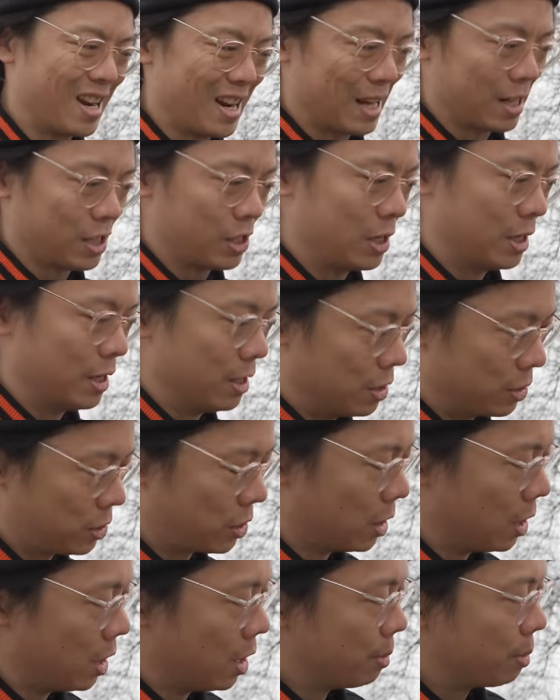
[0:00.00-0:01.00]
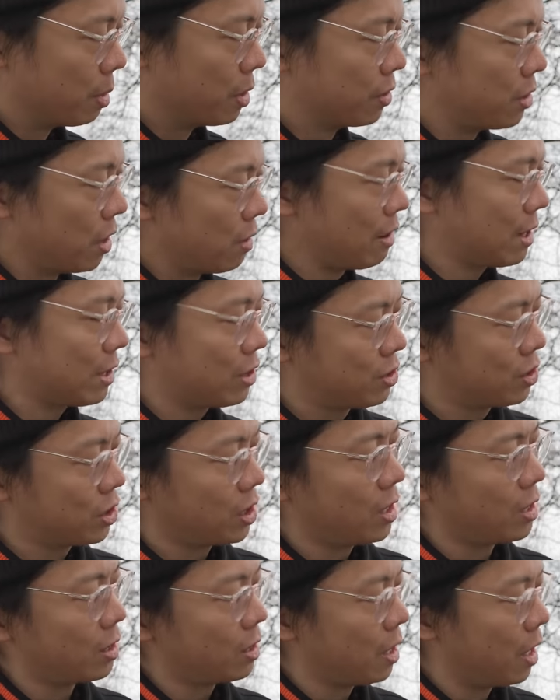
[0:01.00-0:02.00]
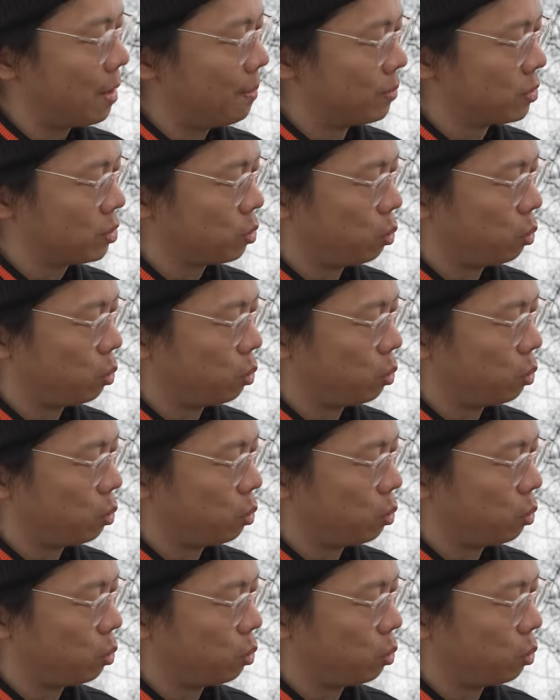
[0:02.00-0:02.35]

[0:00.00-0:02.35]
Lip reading: actually is. But the Director's Kit comes